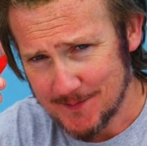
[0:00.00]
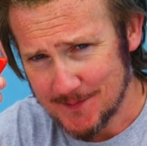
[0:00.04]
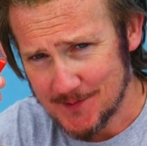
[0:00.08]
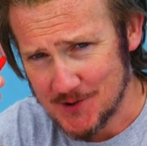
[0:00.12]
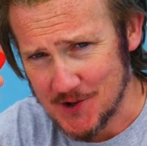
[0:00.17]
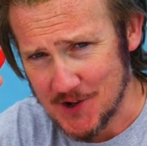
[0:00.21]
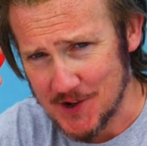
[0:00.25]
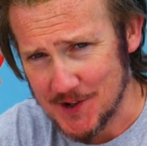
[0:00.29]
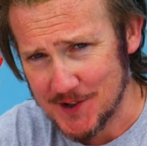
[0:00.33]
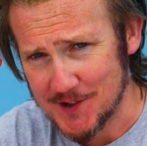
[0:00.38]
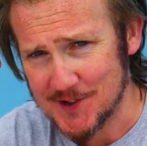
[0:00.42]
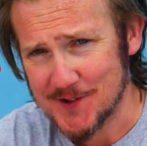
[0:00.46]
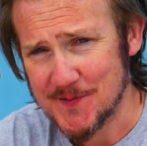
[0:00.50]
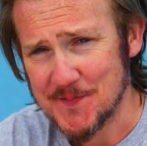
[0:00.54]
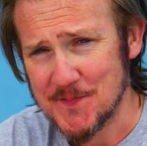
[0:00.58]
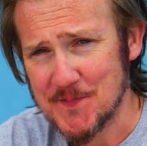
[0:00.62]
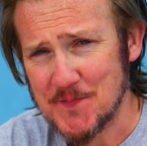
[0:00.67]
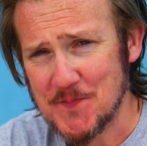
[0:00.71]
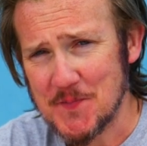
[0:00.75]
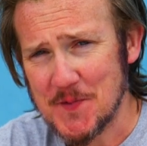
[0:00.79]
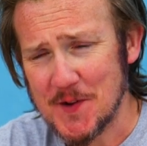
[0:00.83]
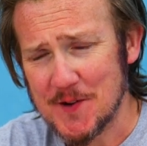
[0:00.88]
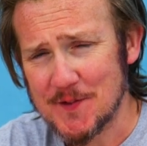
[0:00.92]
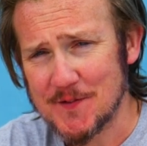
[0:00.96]
Cheers.
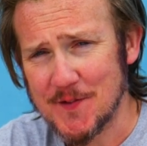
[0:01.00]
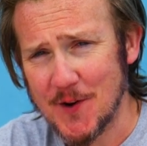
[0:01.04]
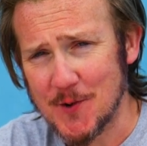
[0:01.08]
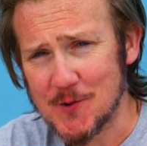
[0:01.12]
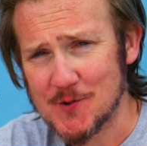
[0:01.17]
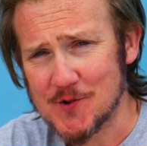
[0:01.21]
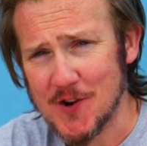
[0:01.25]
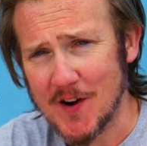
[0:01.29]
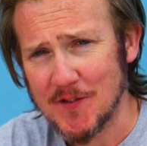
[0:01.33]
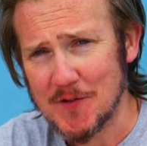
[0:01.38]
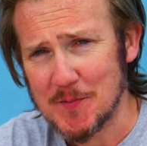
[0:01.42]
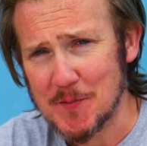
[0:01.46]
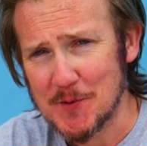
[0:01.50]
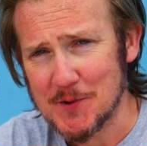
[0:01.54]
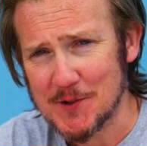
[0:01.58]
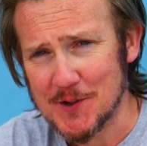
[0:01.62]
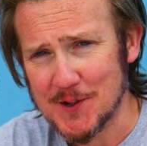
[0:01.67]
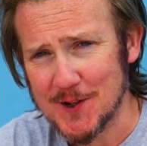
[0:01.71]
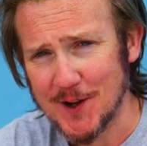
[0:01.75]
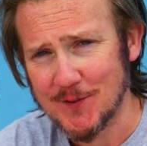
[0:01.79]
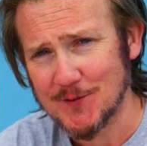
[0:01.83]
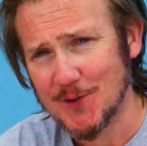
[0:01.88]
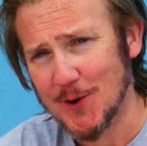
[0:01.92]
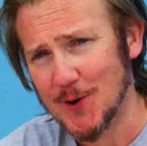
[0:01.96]

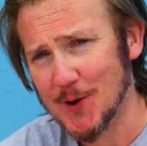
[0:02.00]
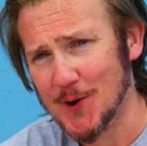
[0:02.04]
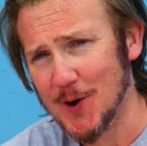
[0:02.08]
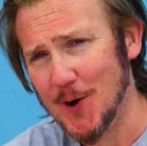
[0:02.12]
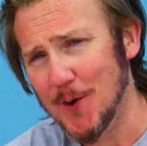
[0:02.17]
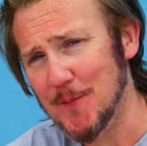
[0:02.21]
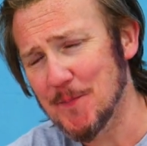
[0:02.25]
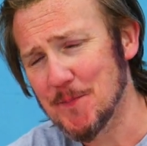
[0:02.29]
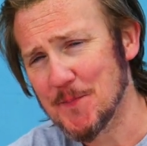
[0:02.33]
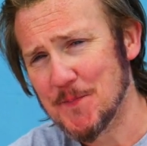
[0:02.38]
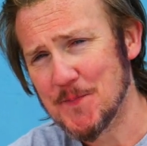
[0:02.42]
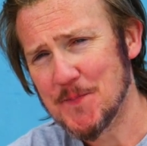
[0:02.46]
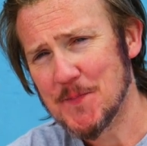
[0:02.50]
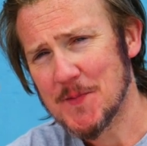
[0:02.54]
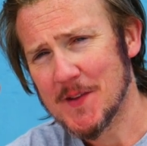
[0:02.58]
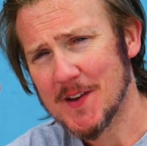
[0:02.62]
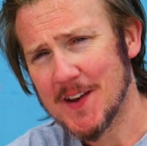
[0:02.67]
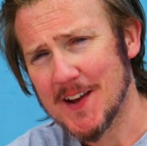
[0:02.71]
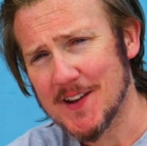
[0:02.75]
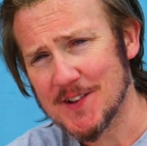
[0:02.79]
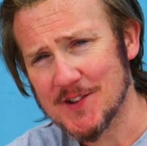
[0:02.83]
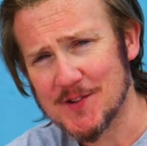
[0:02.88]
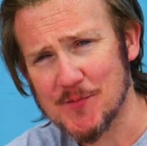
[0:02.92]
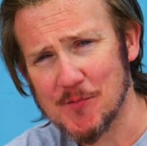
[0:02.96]
Foodtravelmusiclove.com,
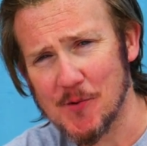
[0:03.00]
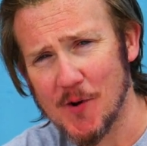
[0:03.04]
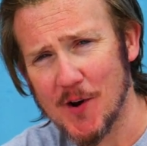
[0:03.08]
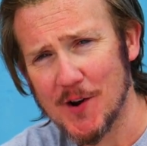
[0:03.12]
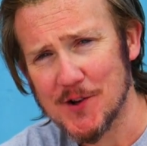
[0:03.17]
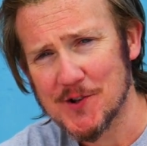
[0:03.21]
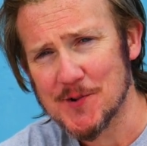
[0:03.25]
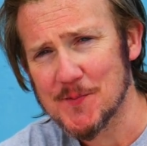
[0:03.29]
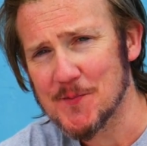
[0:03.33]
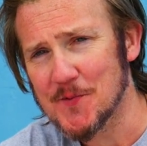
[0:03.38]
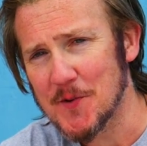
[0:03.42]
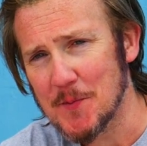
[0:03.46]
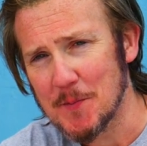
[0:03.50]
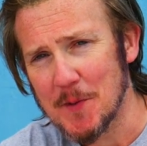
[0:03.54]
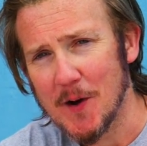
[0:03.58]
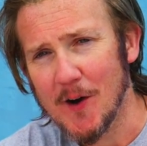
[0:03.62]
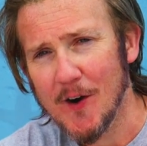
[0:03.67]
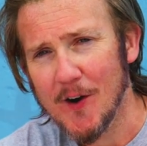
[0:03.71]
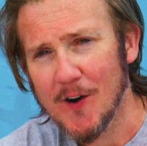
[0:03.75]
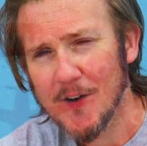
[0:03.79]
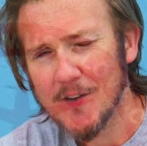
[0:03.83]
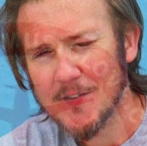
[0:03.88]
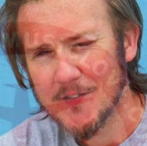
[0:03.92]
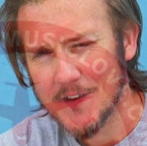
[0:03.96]
inspiration from the
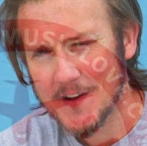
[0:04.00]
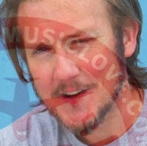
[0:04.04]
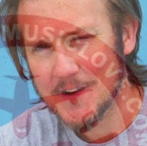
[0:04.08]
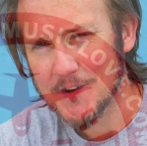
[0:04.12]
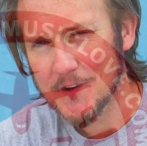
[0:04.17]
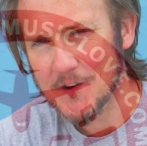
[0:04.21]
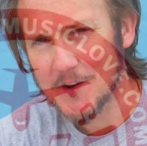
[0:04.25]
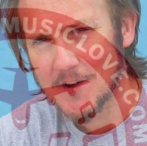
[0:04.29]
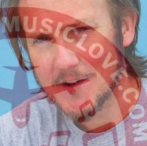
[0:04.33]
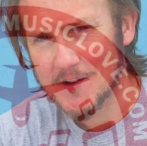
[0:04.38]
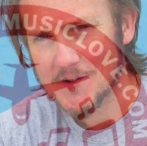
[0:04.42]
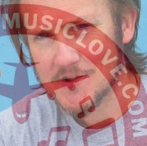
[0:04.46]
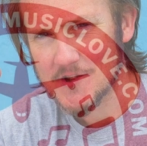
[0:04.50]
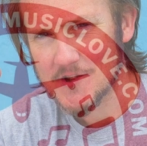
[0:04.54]
heart. Thank you guys,